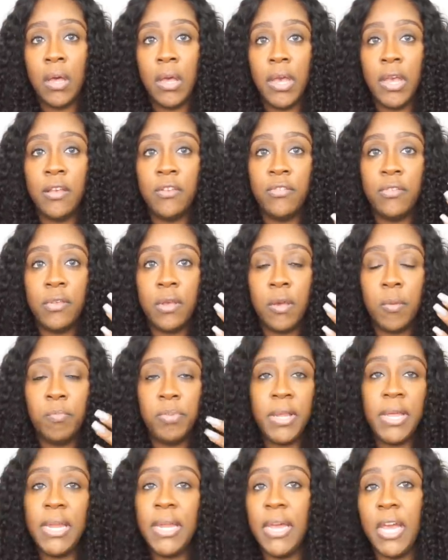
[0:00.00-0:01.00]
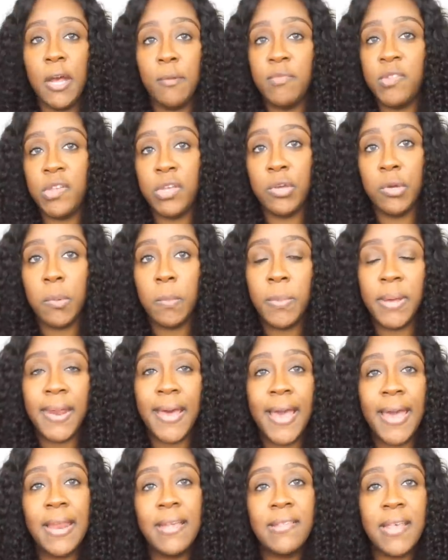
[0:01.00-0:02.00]
It's completely up to you, but
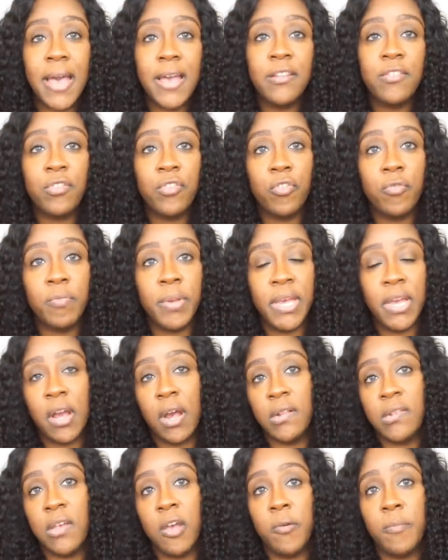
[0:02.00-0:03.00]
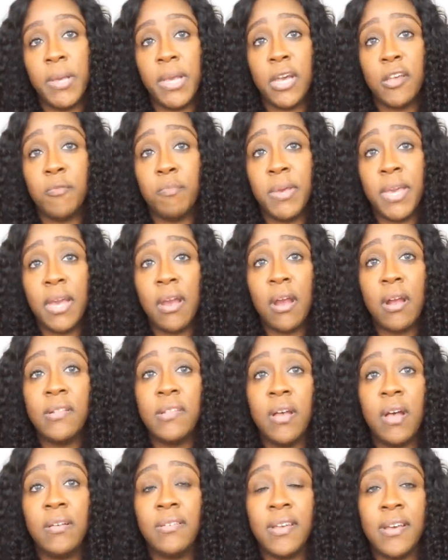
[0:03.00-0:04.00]
I decided to do Big Cartel because Big
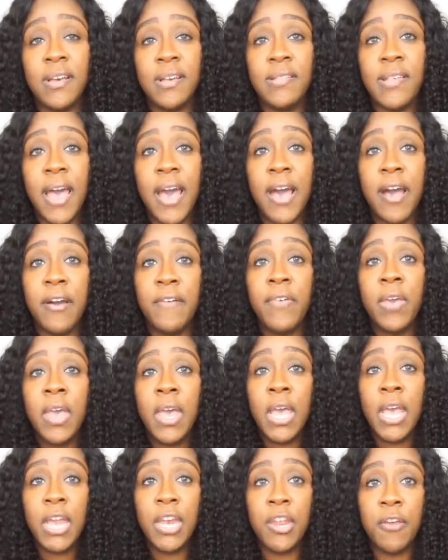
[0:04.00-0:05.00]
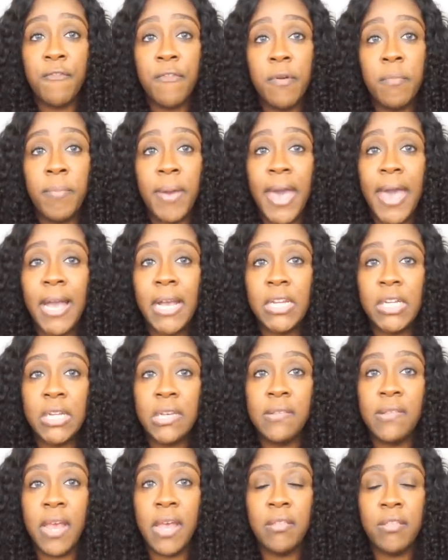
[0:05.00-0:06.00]
Cartel does have different
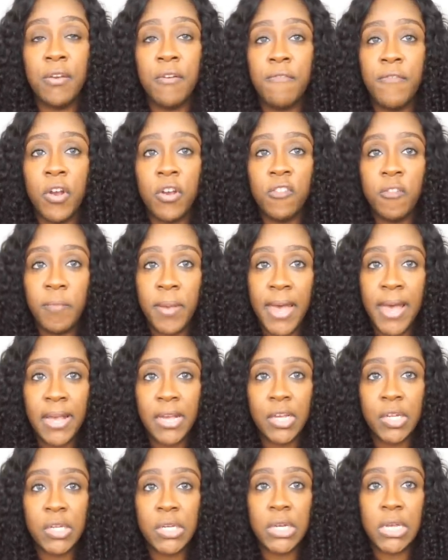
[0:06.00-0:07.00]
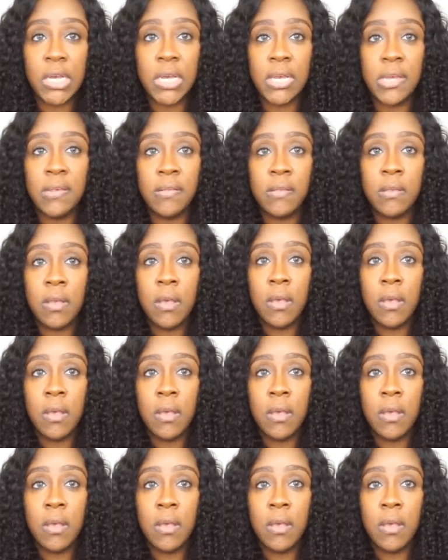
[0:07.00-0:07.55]
packages, and their first package is